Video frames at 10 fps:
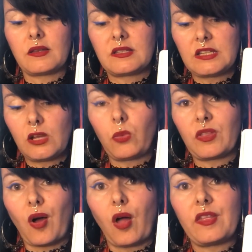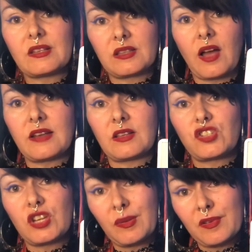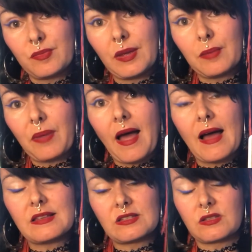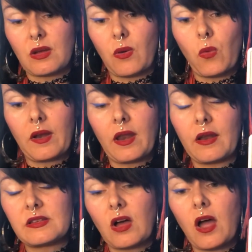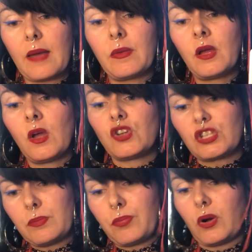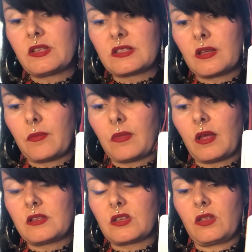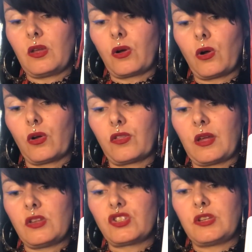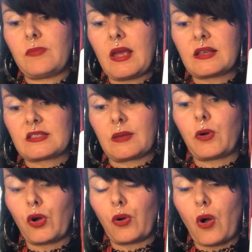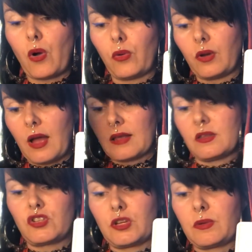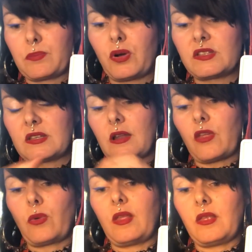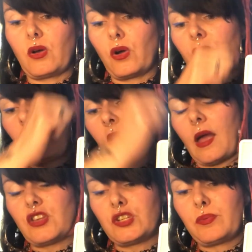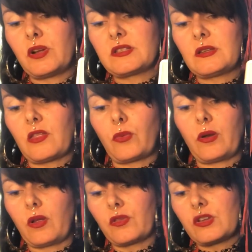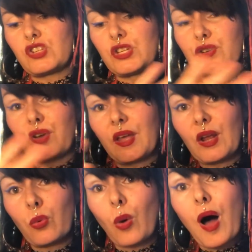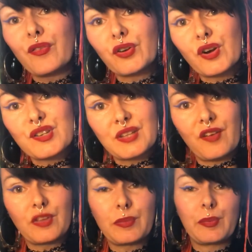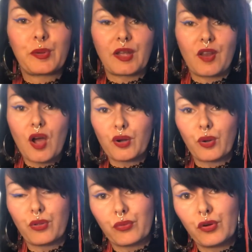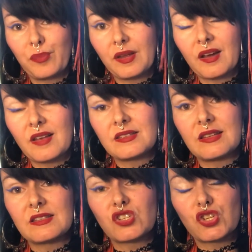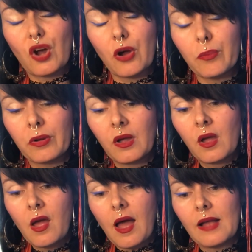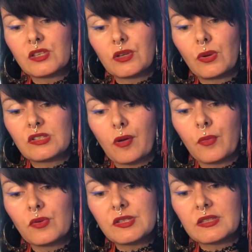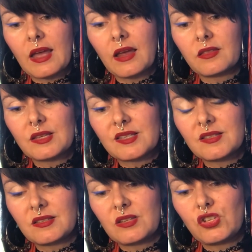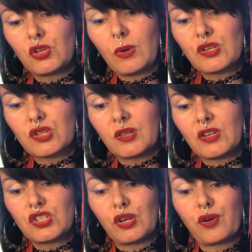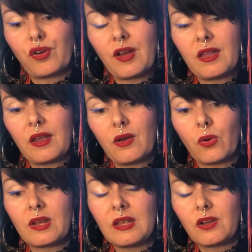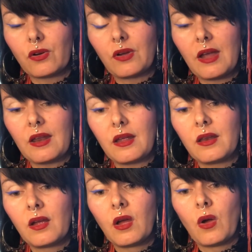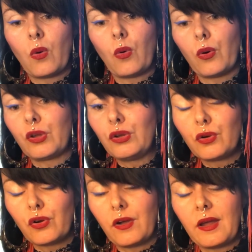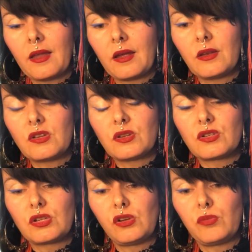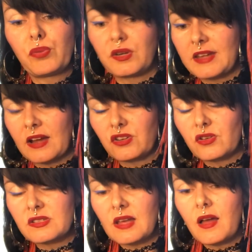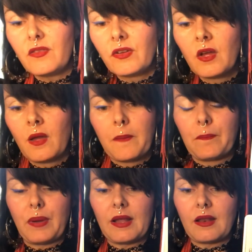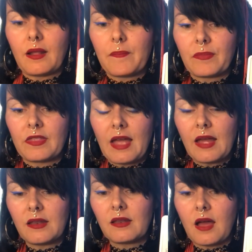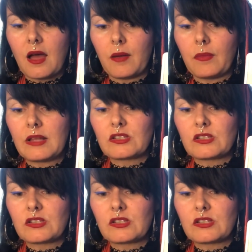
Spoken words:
deal with all these lies that she's being passed one at a time, she puts them into the earth and she makes them her own. She puts another one in the earth and she puts another one in the earth, and she's creating a wall for herself that people cannot go through because it's sharp. And so it's almost like this is a situation that she created, or he created, or you created to protect yourself. But then it's